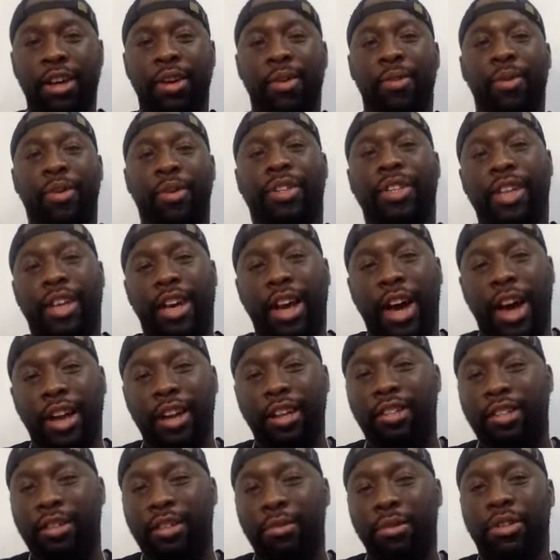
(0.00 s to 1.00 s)
What's the
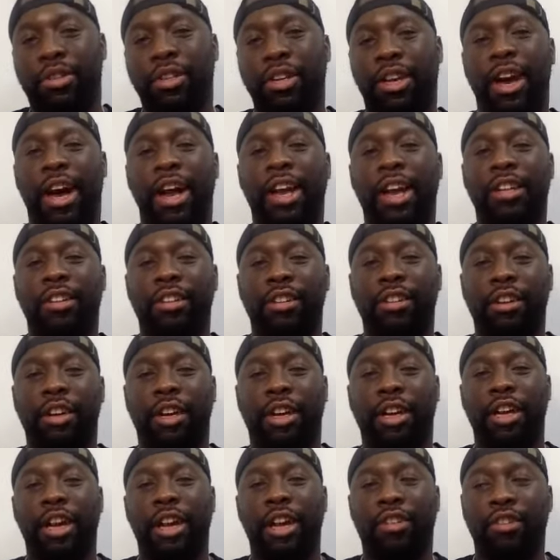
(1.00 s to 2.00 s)
college
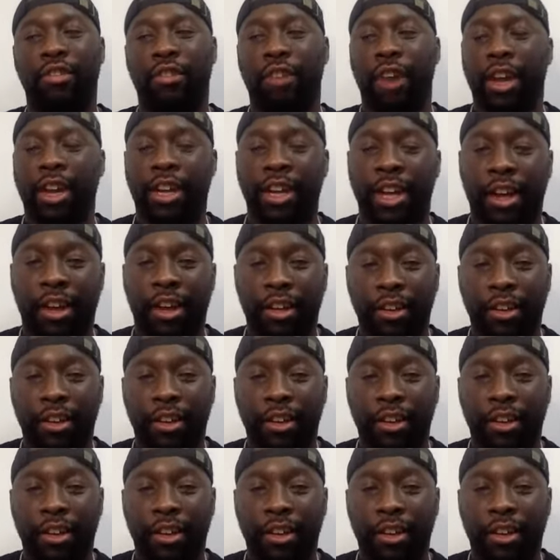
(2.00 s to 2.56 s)
looking at you right now?